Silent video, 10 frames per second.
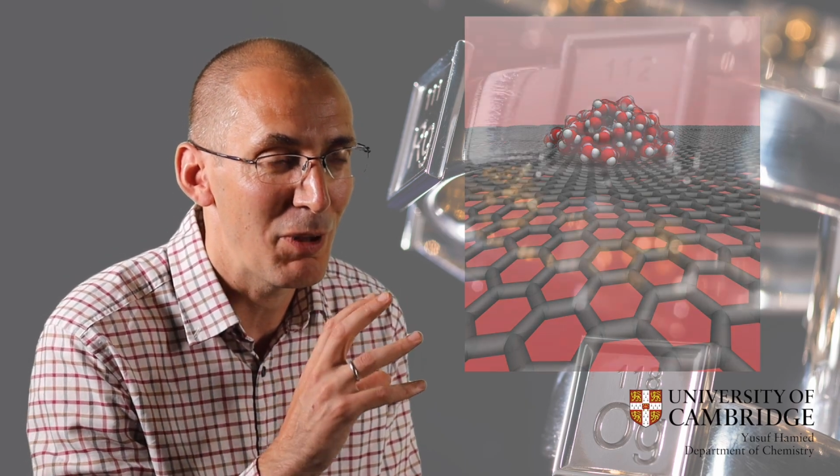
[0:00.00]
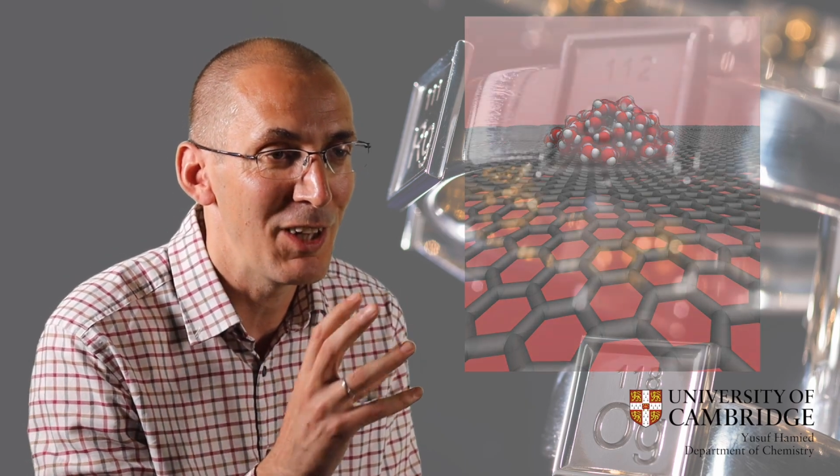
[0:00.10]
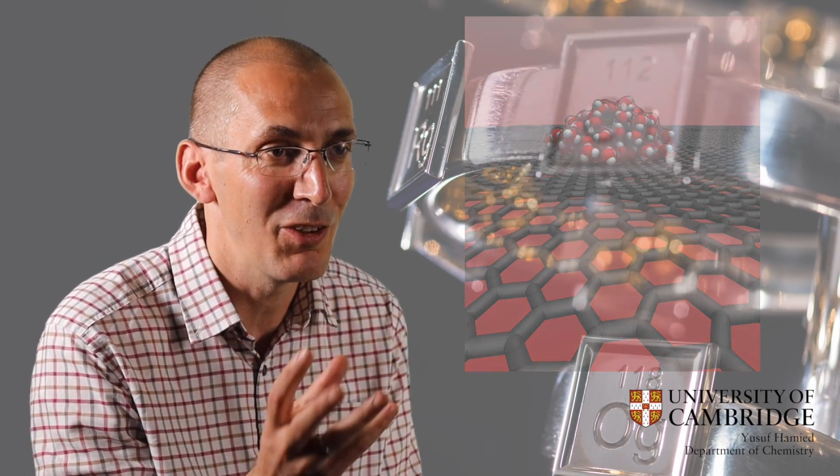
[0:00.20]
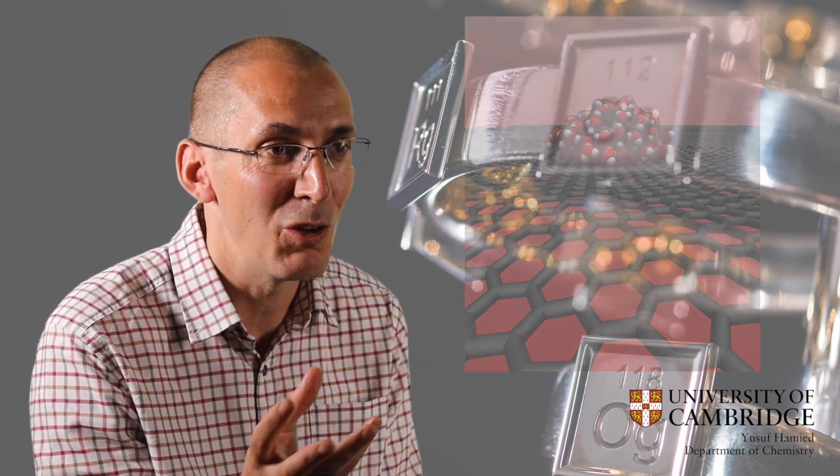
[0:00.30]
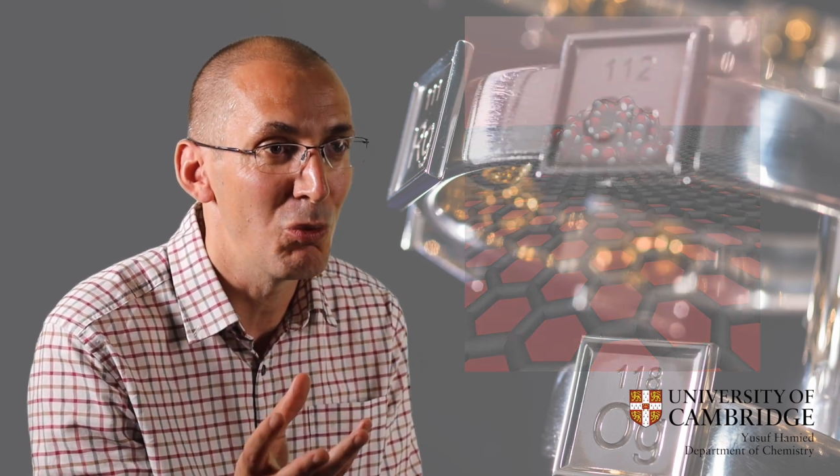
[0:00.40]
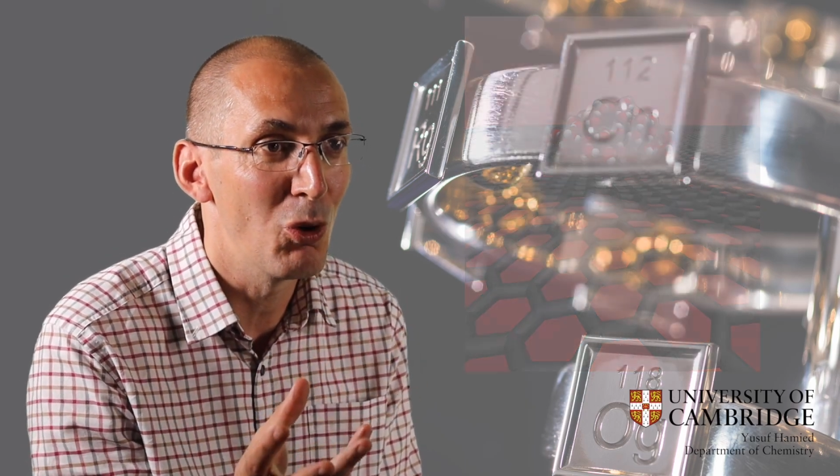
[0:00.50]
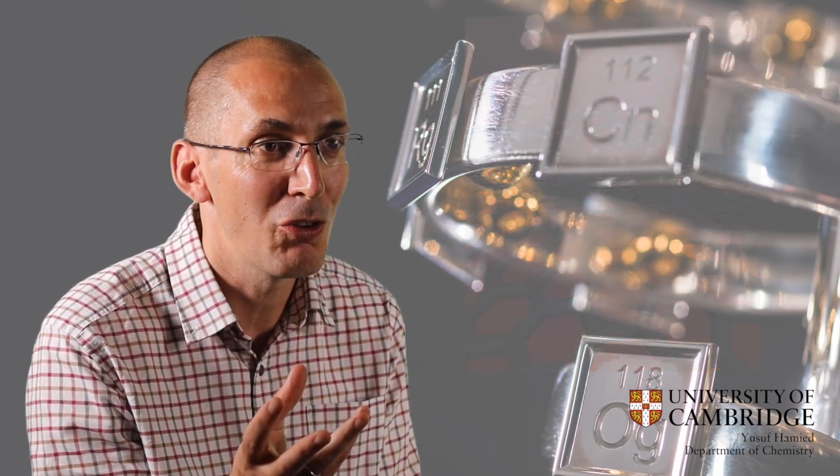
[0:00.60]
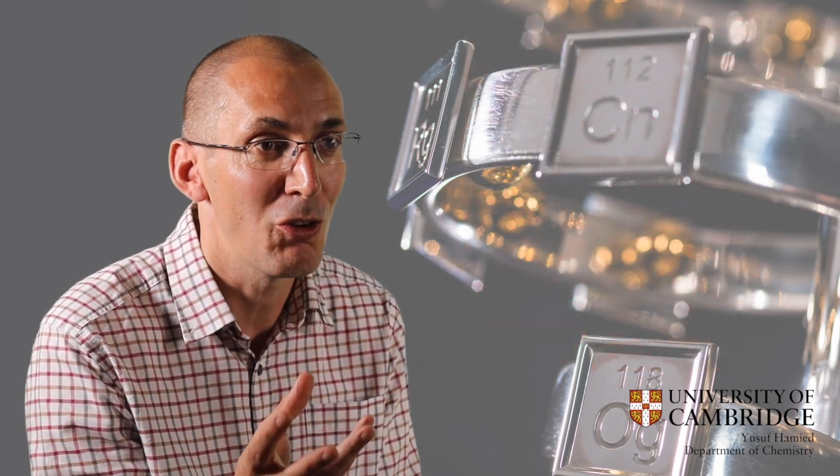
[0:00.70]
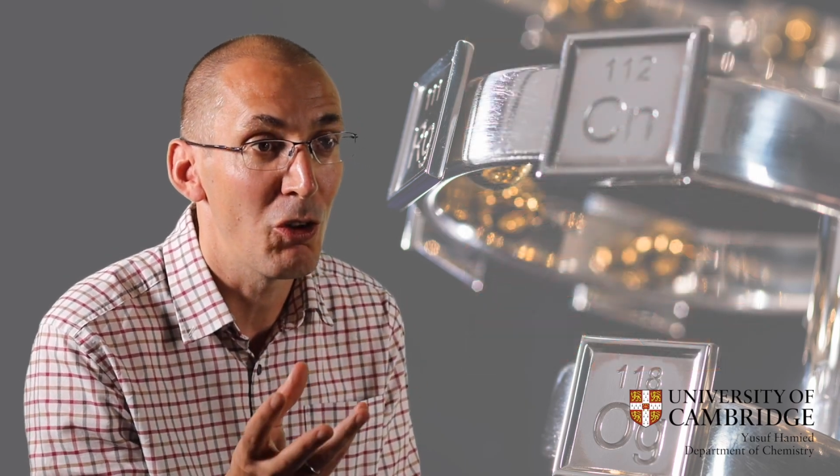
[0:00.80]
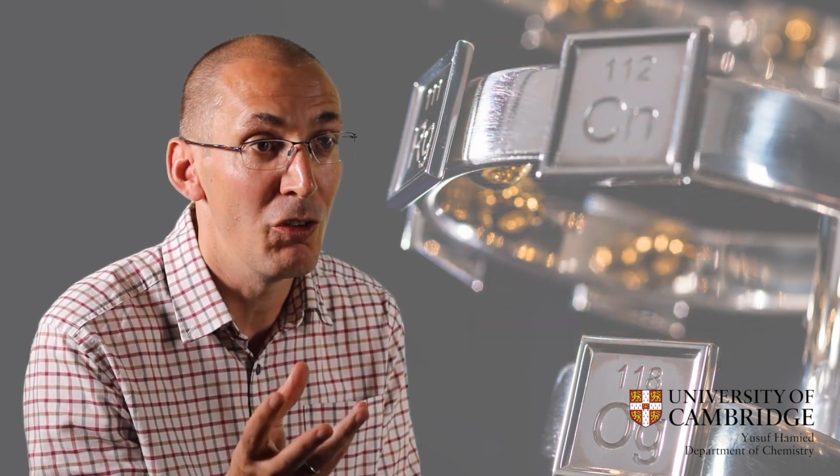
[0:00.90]
plenty of
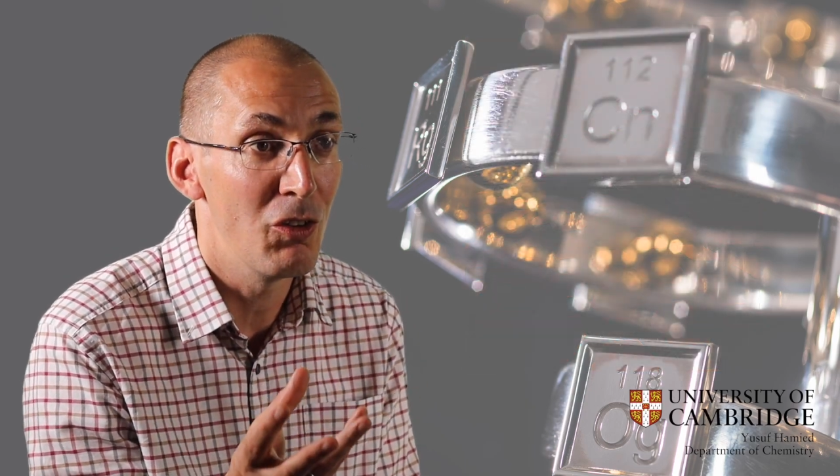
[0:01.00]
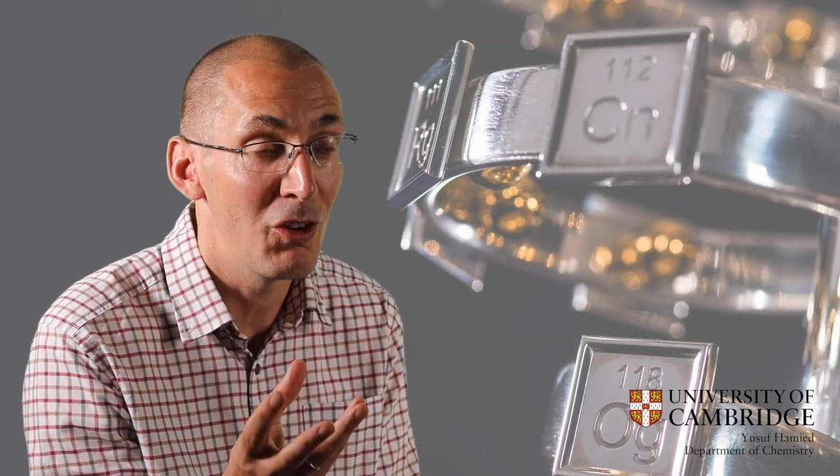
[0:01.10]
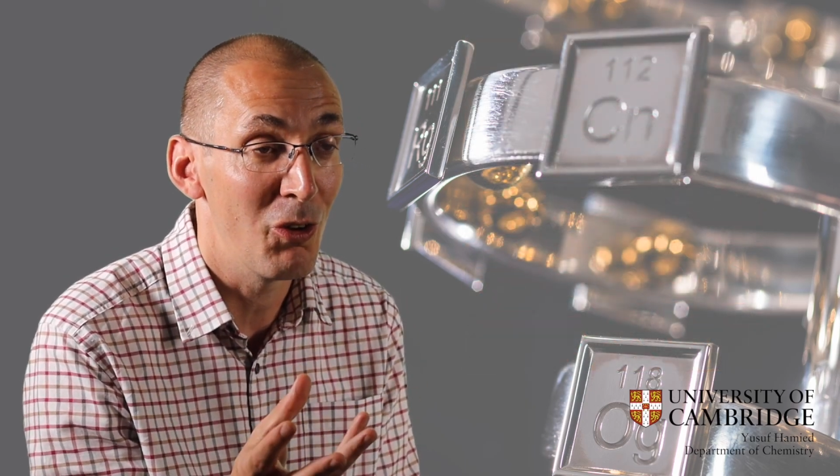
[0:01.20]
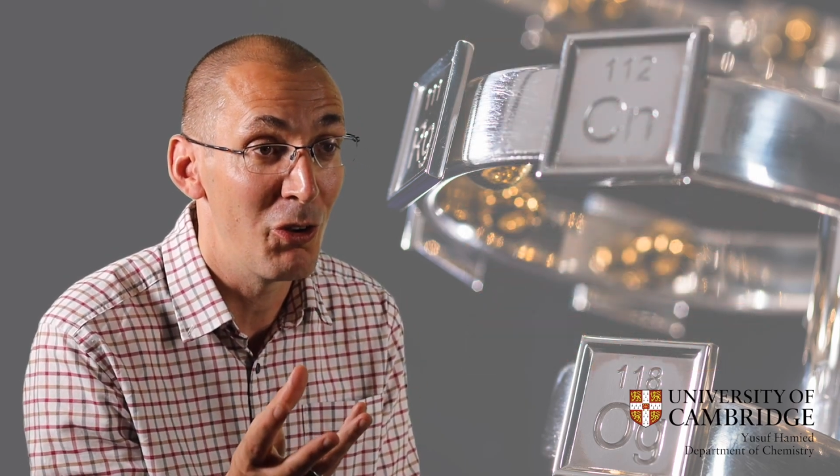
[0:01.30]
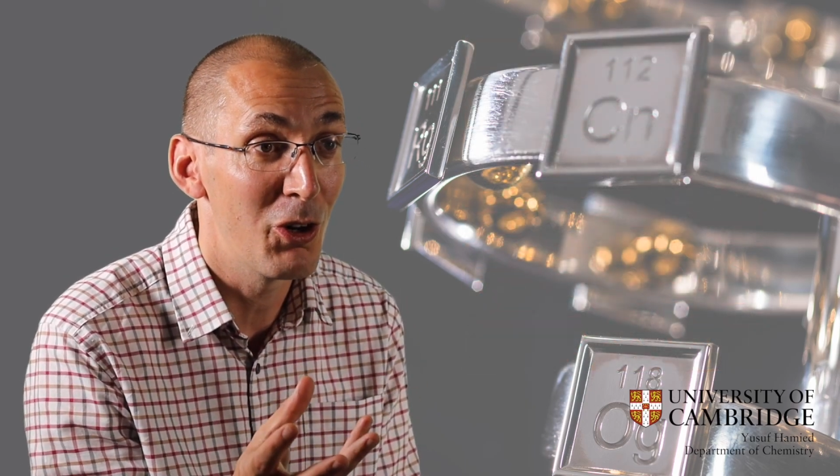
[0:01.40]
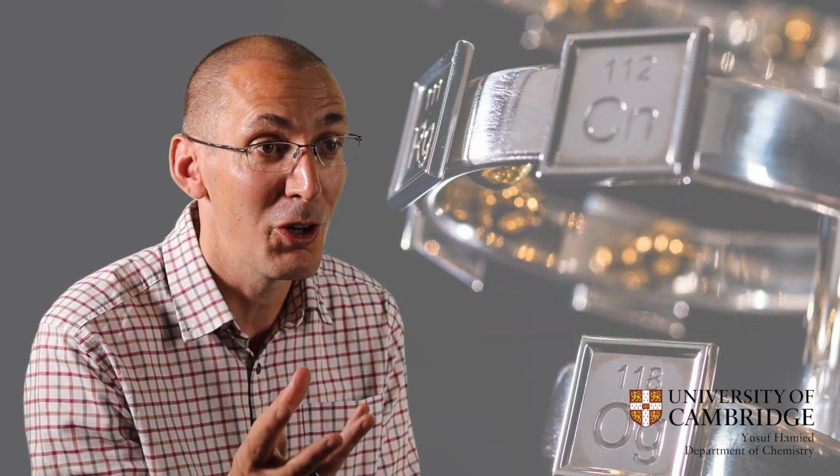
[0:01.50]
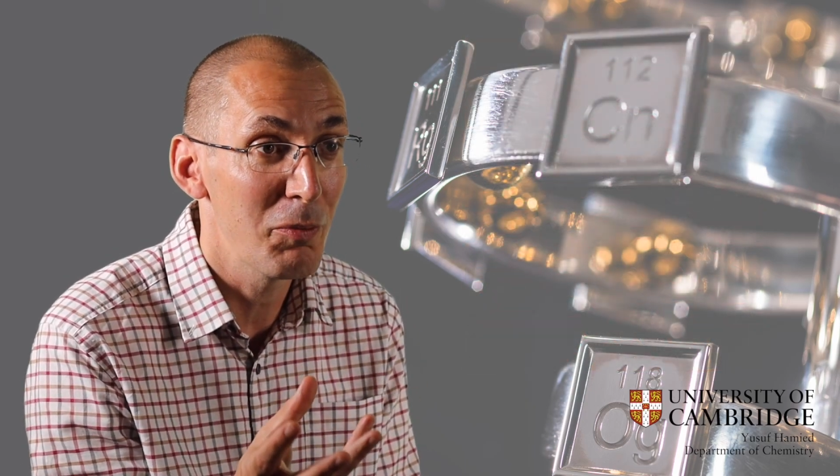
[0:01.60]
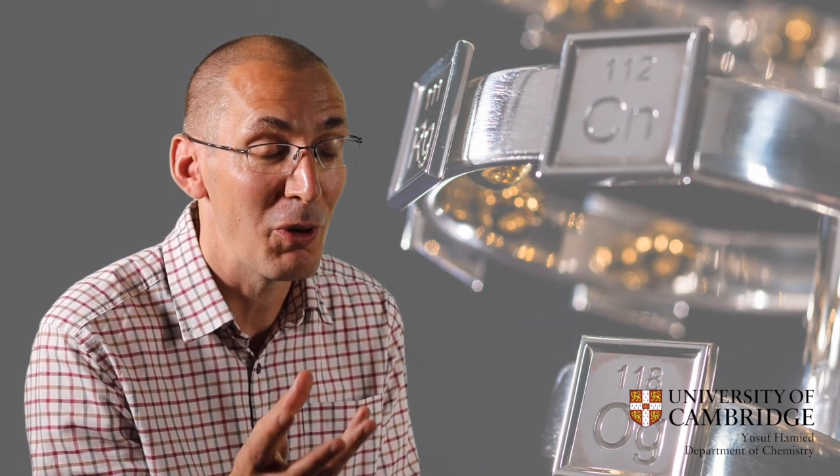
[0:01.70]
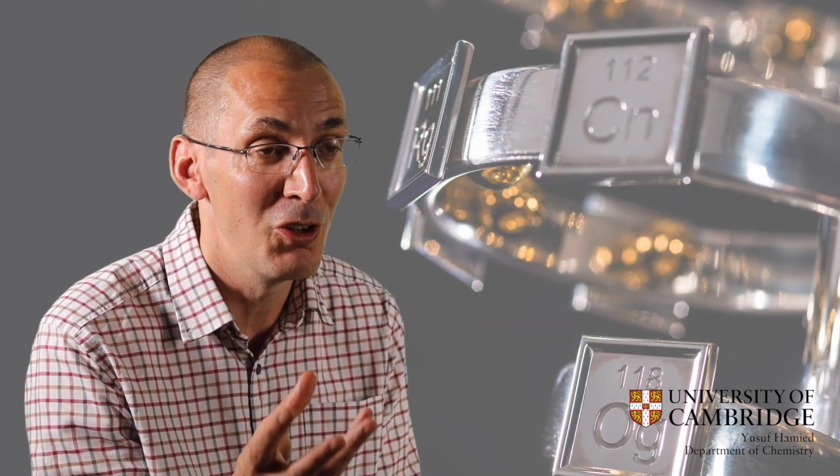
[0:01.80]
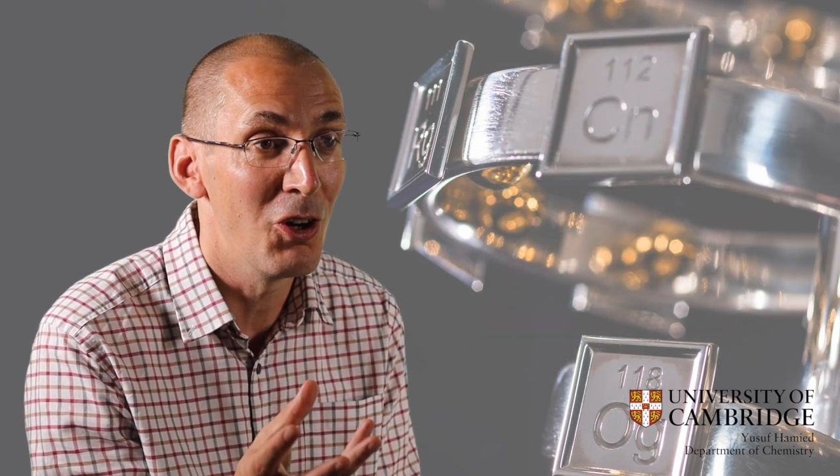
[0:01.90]
water on Earth,
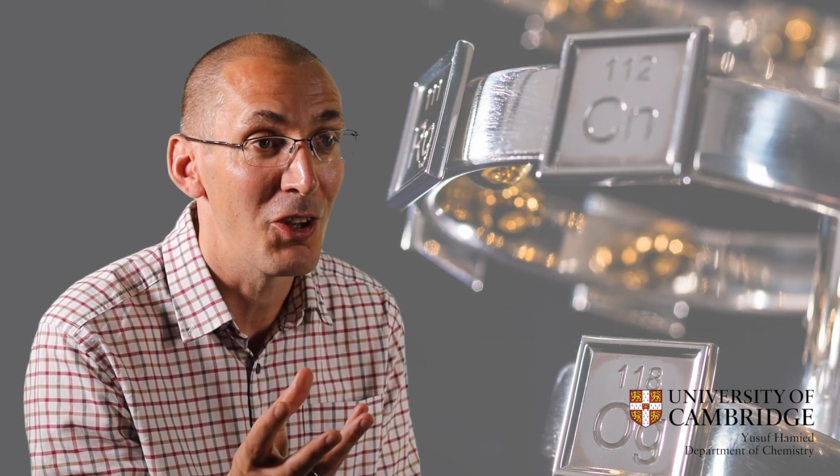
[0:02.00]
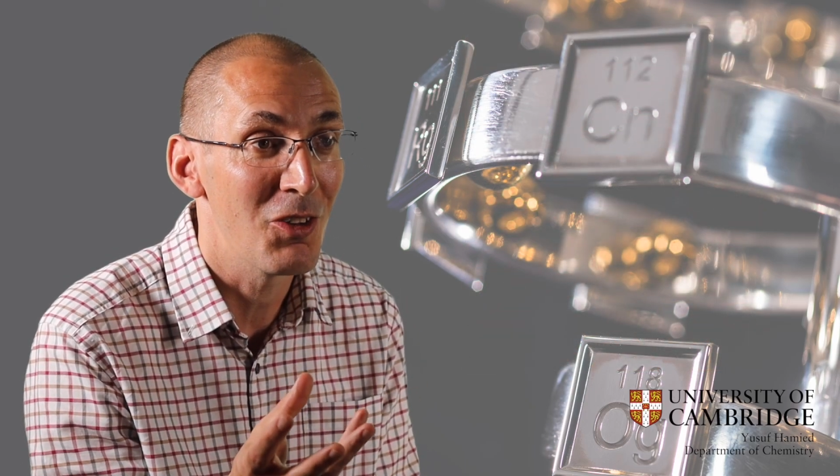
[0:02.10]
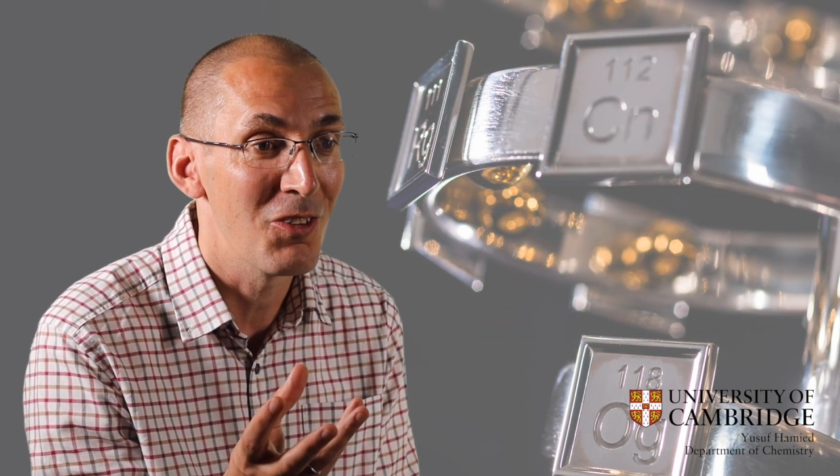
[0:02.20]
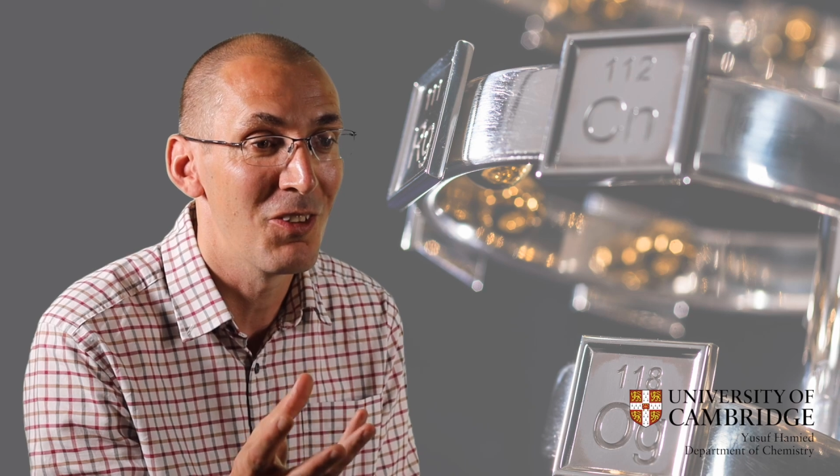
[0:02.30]
but not